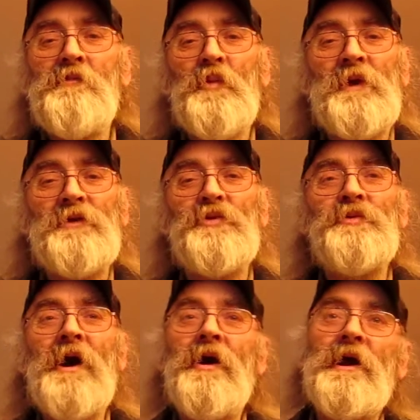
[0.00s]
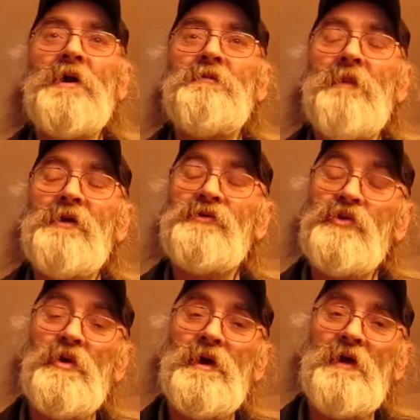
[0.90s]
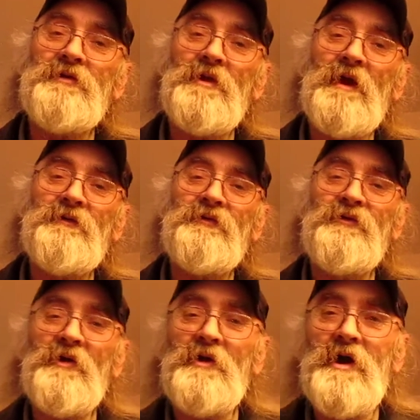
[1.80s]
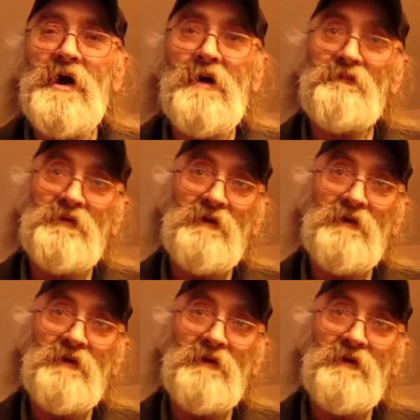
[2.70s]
What I do now, I gotta make sure I got the lights shut off,